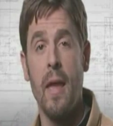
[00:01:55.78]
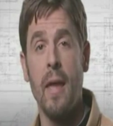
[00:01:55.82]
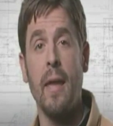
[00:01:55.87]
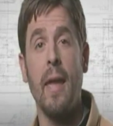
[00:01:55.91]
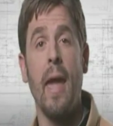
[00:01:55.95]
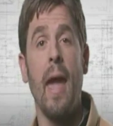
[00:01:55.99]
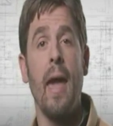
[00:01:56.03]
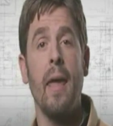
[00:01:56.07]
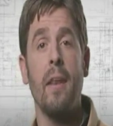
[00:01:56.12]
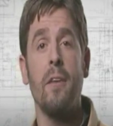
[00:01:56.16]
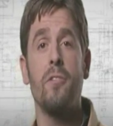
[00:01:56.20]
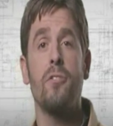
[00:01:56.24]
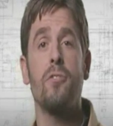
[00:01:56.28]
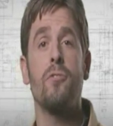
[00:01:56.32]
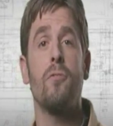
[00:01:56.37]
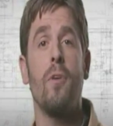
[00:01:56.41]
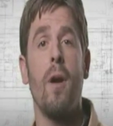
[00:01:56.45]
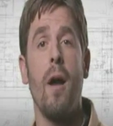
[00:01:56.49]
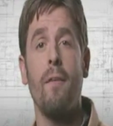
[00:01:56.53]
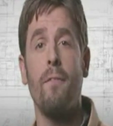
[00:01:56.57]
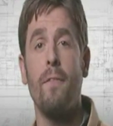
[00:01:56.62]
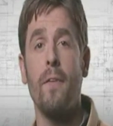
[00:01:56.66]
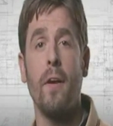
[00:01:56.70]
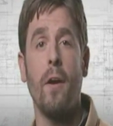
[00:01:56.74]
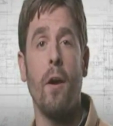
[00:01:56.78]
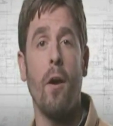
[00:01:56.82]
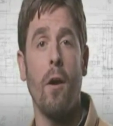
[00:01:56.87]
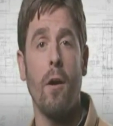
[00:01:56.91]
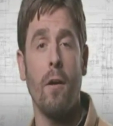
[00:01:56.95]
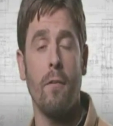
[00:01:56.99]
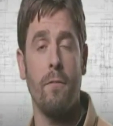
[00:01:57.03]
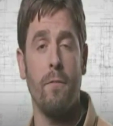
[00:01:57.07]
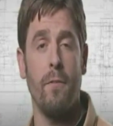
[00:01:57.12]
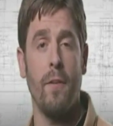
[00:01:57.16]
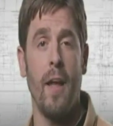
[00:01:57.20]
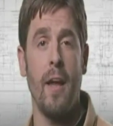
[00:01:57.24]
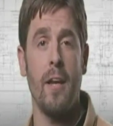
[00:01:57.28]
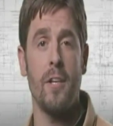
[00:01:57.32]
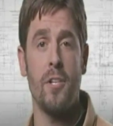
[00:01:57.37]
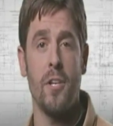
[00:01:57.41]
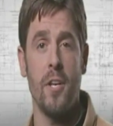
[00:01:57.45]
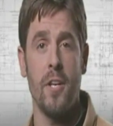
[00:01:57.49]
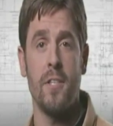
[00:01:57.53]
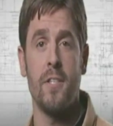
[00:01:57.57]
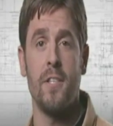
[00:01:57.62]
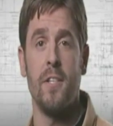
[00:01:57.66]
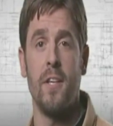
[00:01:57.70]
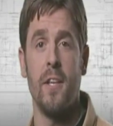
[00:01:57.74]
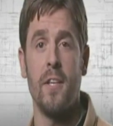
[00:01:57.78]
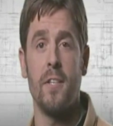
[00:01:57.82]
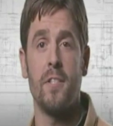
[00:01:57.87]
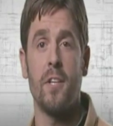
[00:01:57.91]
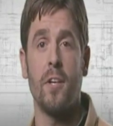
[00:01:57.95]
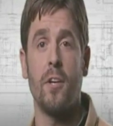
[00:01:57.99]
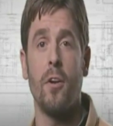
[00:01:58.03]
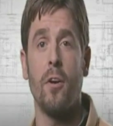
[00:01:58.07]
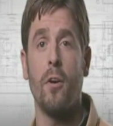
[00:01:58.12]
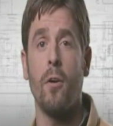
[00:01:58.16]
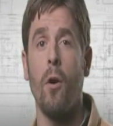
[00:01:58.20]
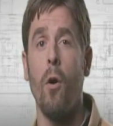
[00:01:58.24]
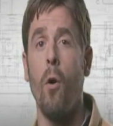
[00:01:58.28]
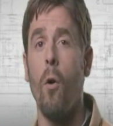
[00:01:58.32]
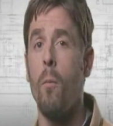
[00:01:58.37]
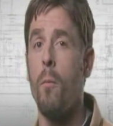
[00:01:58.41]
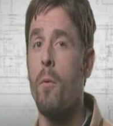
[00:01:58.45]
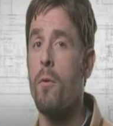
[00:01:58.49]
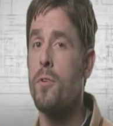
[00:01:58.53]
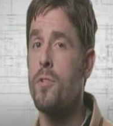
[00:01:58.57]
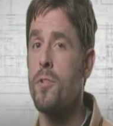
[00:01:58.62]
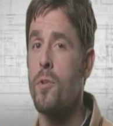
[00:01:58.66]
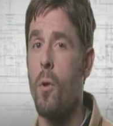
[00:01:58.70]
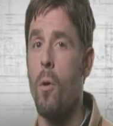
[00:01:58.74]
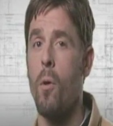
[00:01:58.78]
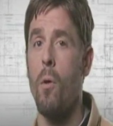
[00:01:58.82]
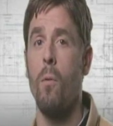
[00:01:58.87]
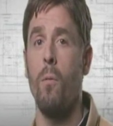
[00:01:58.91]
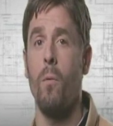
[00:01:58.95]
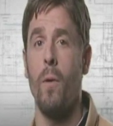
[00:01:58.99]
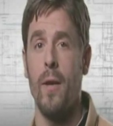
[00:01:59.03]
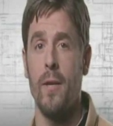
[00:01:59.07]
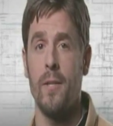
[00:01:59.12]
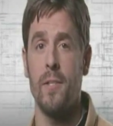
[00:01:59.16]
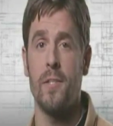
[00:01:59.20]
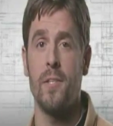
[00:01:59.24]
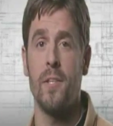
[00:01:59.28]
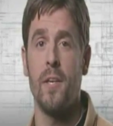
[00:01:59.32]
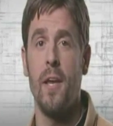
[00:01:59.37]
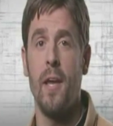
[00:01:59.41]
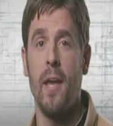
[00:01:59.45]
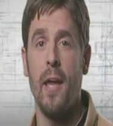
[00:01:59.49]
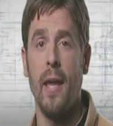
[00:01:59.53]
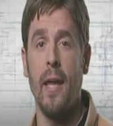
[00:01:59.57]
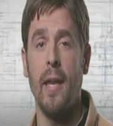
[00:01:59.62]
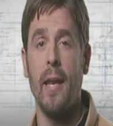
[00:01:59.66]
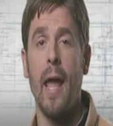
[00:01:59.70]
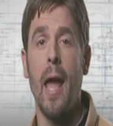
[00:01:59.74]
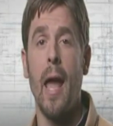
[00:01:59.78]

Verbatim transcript: Catastrophic arc flash incidents occur almost always in